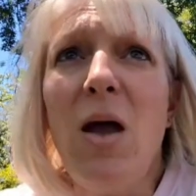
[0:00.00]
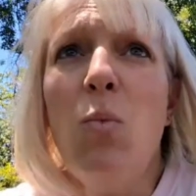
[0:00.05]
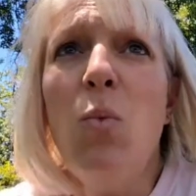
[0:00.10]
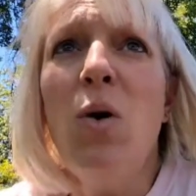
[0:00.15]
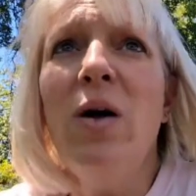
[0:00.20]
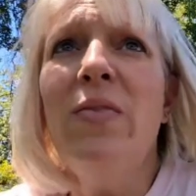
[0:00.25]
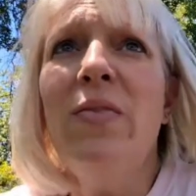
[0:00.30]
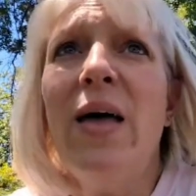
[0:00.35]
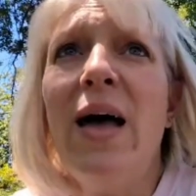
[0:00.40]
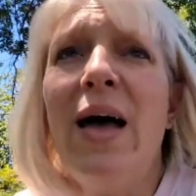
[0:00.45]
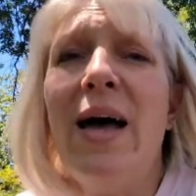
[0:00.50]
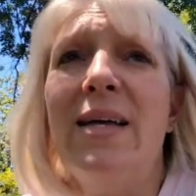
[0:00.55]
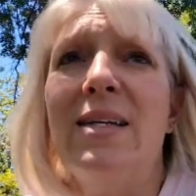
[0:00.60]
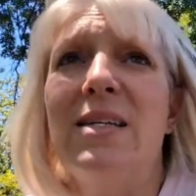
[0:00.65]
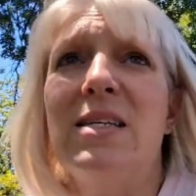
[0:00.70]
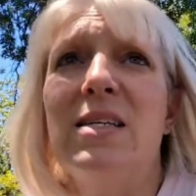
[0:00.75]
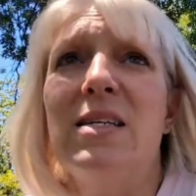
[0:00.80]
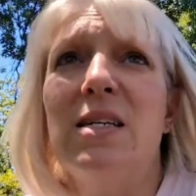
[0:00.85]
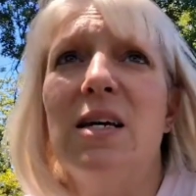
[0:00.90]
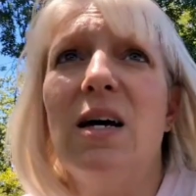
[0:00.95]
one
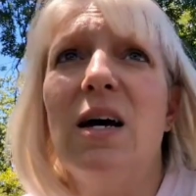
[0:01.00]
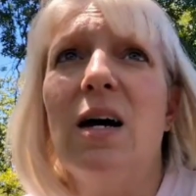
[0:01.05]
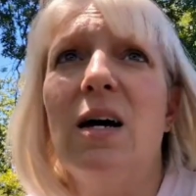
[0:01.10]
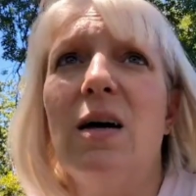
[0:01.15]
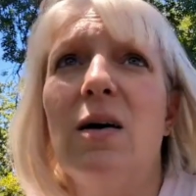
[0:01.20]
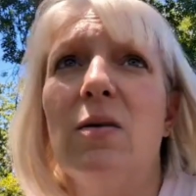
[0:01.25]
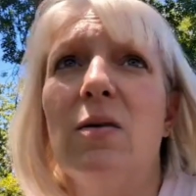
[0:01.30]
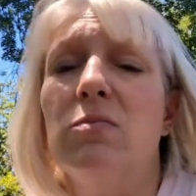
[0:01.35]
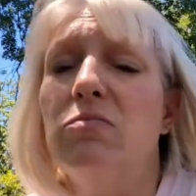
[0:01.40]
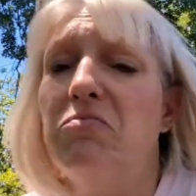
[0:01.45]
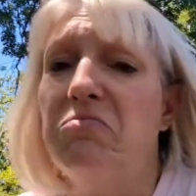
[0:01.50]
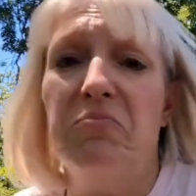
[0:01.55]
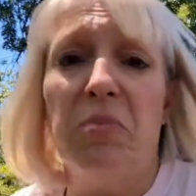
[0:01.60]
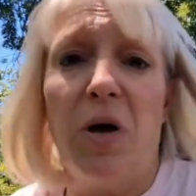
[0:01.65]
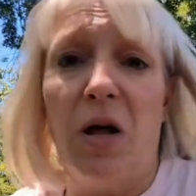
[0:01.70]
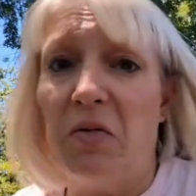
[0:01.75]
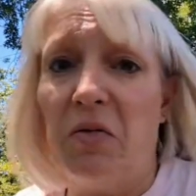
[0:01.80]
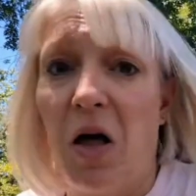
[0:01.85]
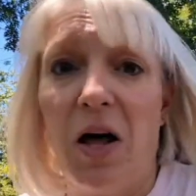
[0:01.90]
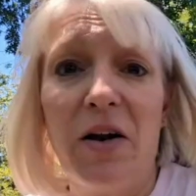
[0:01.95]
that
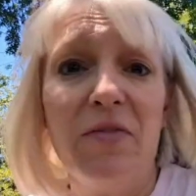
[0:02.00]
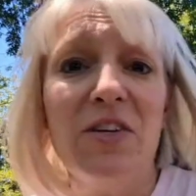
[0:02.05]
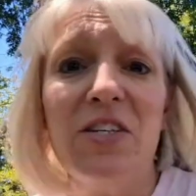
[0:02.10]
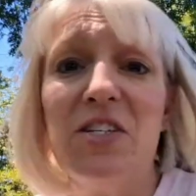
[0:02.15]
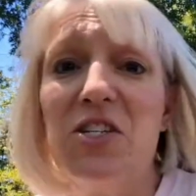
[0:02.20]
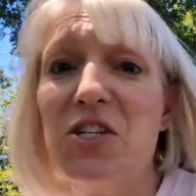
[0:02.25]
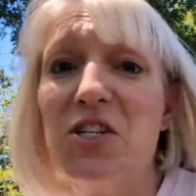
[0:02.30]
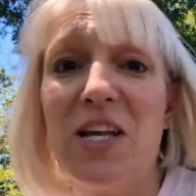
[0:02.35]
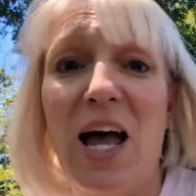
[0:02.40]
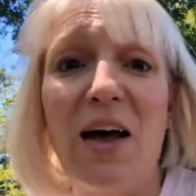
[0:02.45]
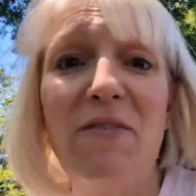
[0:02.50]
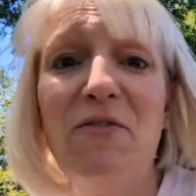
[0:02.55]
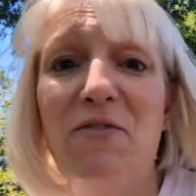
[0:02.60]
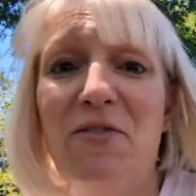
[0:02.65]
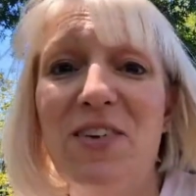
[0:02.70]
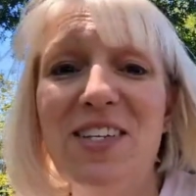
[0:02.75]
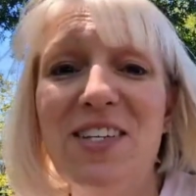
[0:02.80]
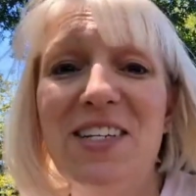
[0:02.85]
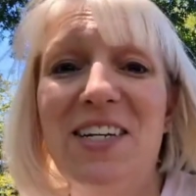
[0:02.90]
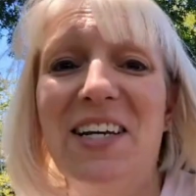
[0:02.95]
a lot of us just
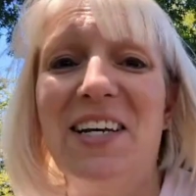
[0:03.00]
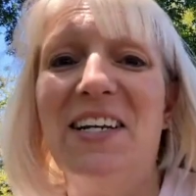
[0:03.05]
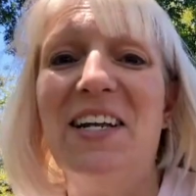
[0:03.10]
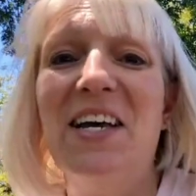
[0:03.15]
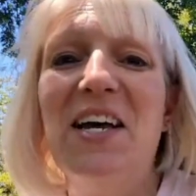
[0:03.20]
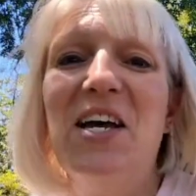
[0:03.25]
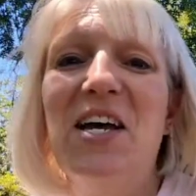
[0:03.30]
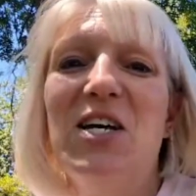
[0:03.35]
haven't visited.